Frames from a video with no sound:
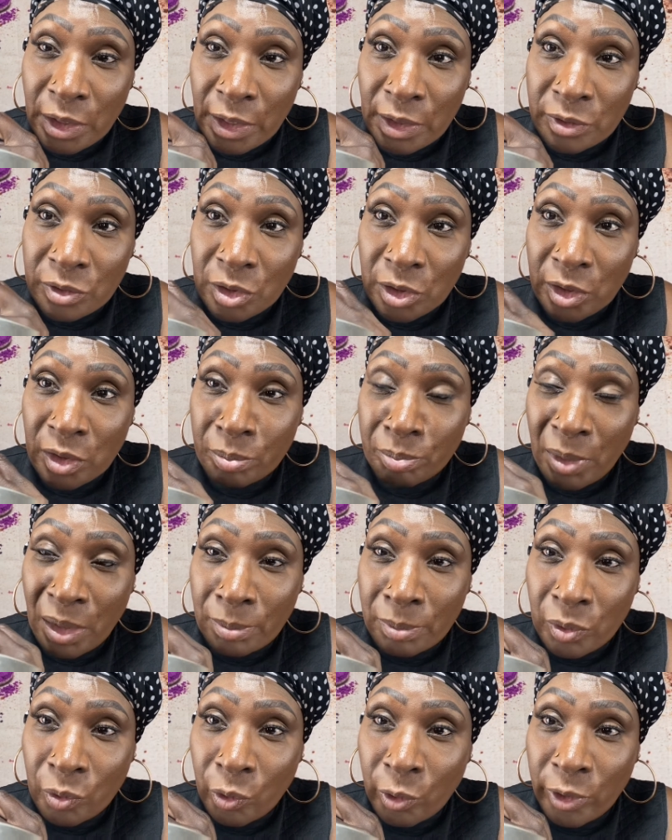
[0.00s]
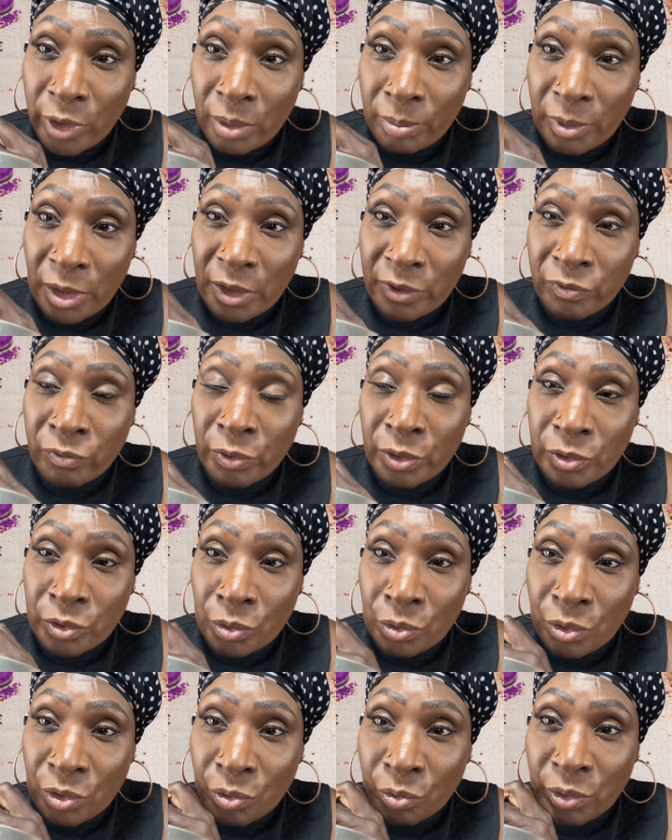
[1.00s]
ladies, to get a mammogram every
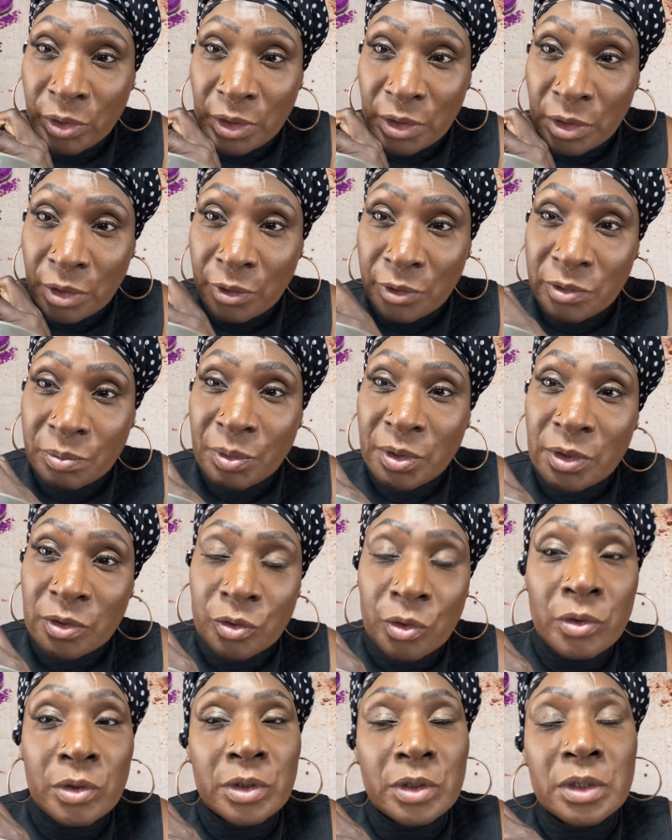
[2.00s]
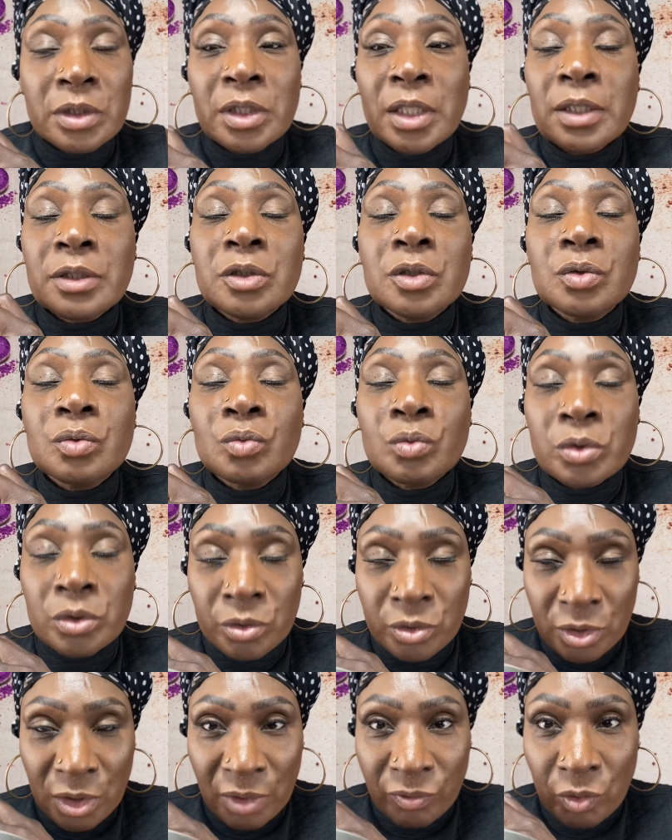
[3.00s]
2 to 3 years, because early detection will
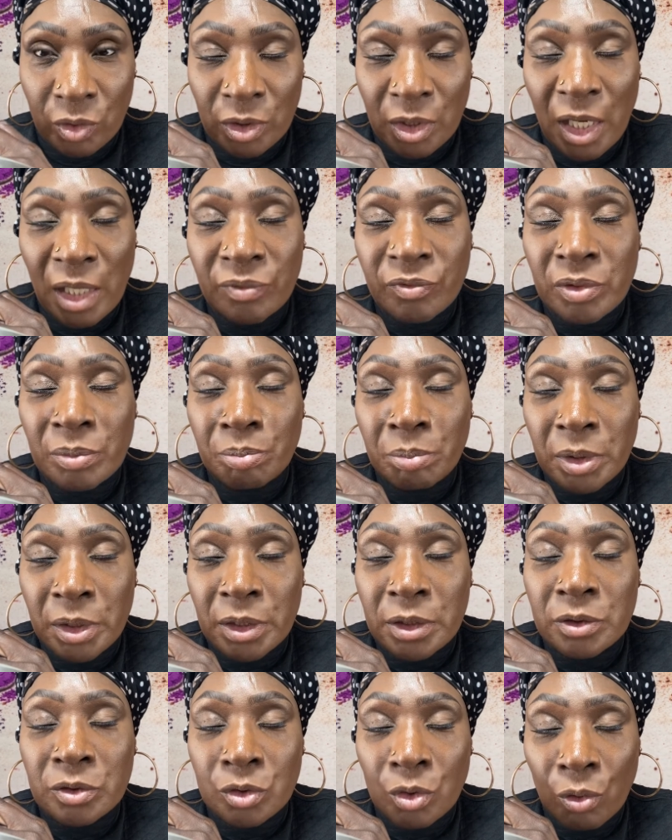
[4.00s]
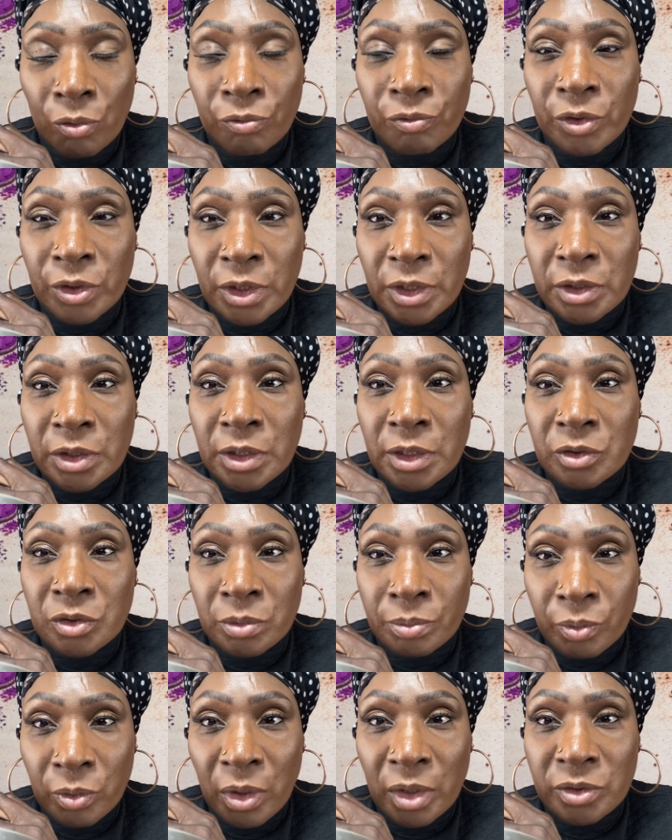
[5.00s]
save your life. And men, don't forget to get your
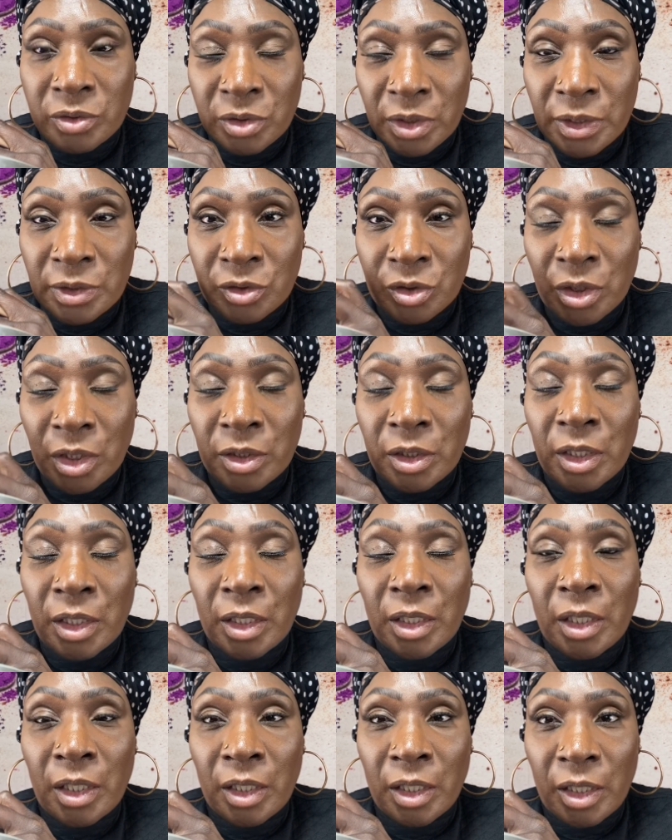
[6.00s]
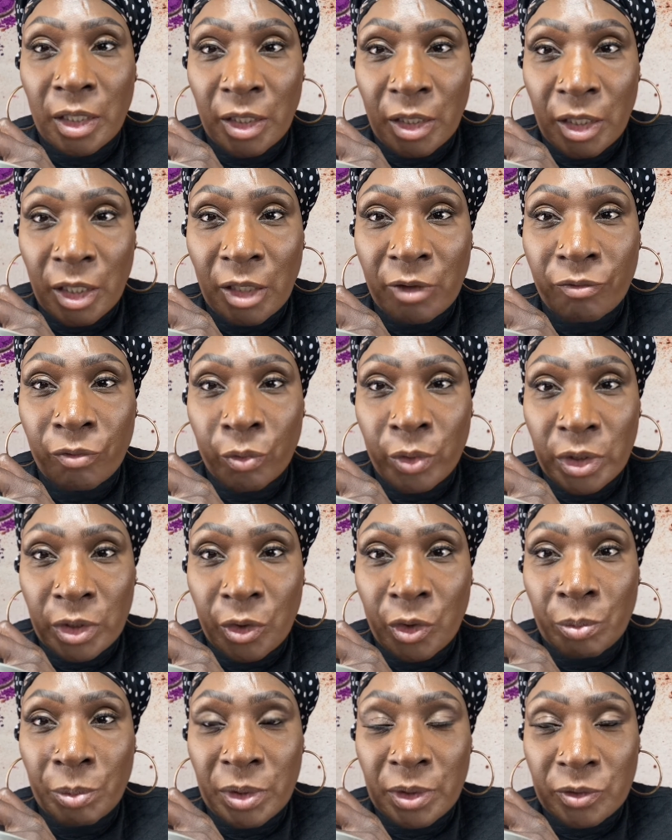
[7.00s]
prostate checked every
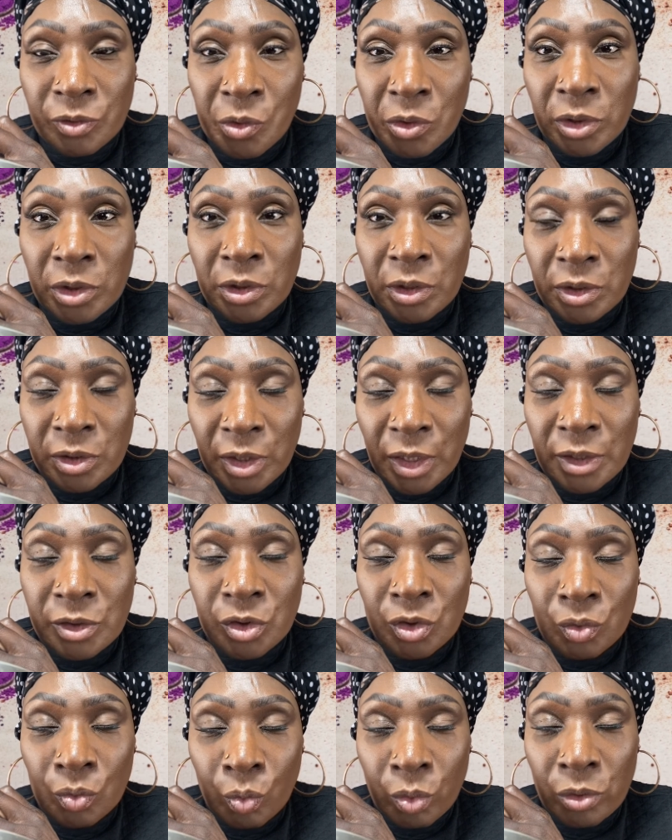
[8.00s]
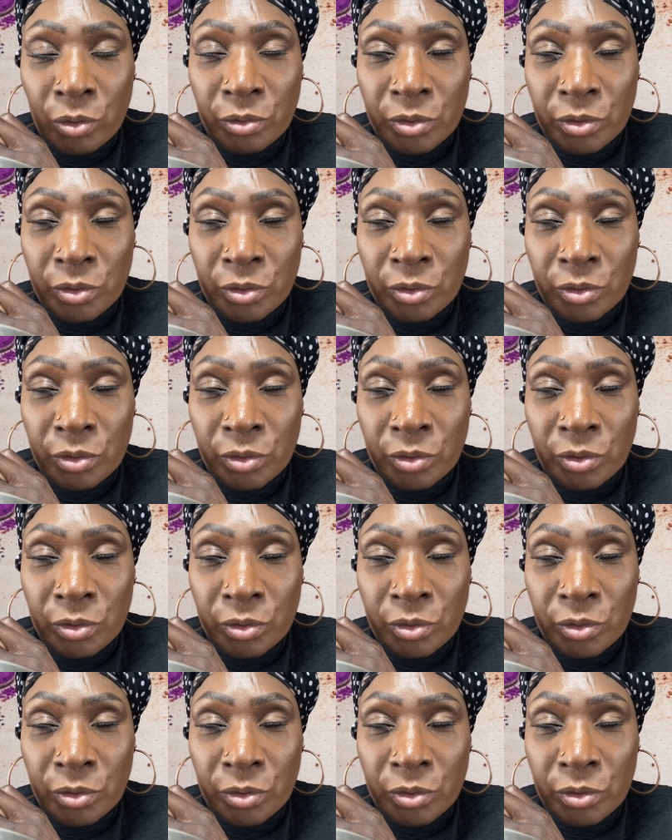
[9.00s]
year, because early detection will